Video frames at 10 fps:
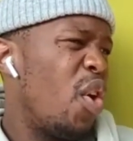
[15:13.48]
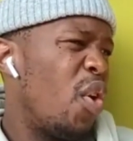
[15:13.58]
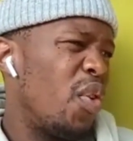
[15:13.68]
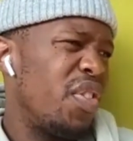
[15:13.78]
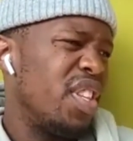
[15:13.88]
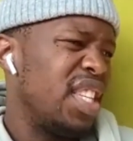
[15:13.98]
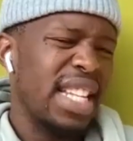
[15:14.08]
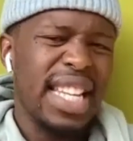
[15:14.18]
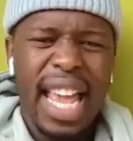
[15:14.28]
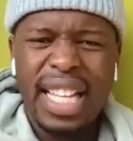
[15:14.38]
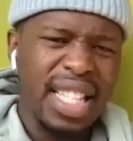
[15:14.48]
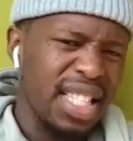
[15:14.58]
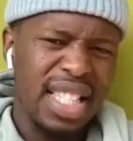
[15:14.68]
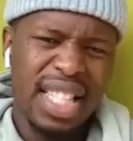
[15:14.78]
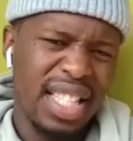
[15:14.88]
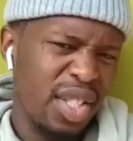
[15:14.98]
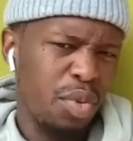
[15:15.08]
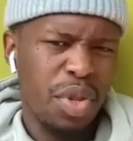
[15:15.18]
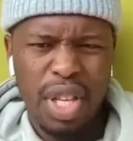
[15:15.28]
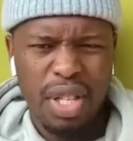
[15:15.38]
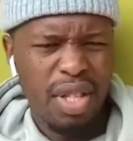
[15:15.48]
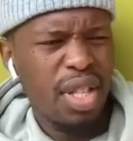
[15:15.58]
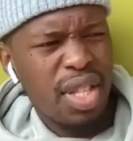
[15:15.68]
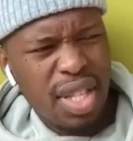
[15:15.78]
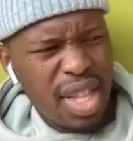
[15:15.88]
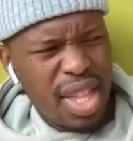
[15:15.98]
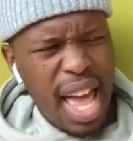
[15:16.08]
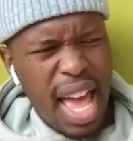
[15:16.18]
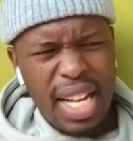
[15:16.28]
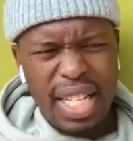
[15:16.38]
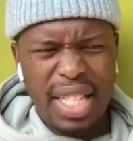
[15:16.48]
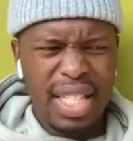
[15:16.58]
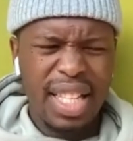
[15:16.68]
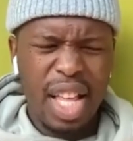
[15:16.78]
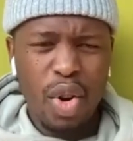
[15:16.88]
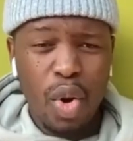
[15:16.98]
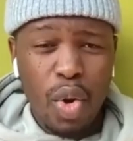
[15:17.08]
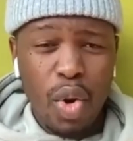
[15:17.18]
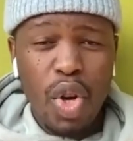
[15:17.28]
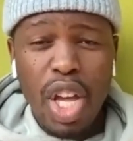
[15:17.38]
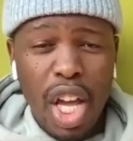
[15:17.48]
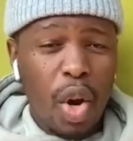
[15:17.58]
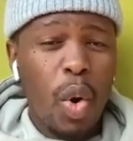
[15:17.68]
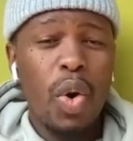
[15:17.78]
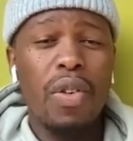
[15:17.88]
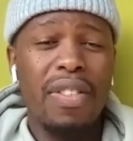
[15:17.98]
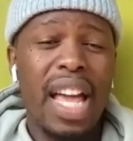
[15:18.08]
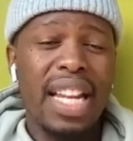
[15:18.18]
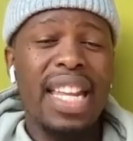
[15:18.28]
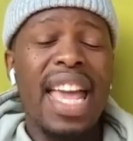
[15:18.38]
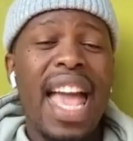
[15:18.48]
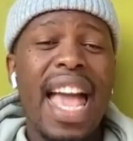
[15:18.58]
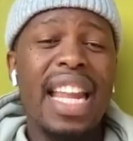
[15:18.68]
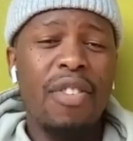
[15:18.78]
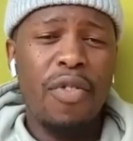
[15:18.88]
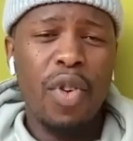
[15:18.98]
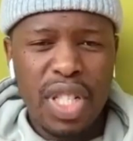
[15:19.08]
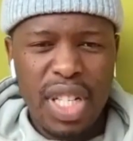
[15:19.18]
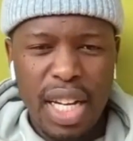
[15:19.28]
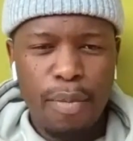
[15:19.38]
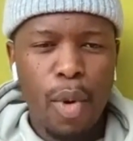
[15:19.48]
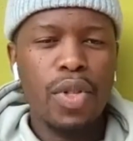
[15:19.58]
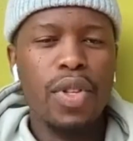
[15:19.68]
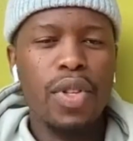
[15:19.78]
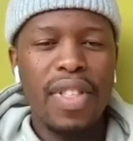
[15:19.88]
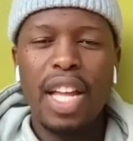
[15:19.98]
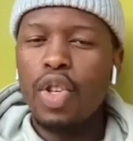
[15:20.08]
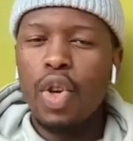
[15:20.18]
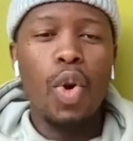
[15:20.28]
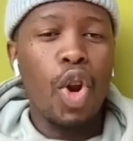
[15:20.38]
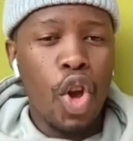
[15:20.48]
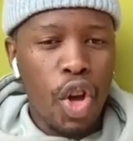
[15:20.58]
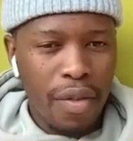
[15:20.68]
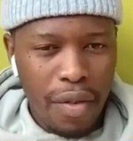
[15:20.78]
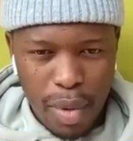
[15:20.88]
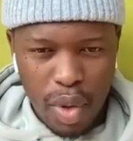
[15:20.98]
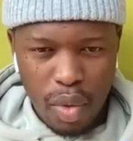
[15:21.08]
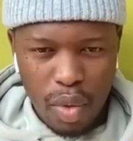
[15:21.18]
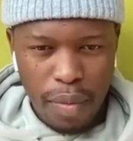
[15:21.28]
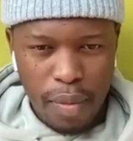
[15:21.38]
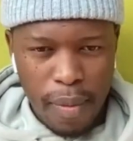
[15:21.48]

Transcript: oh, these are taxes, this is that, this is, you're looking at all of that. And unfortunately, most of that you don't learn from school.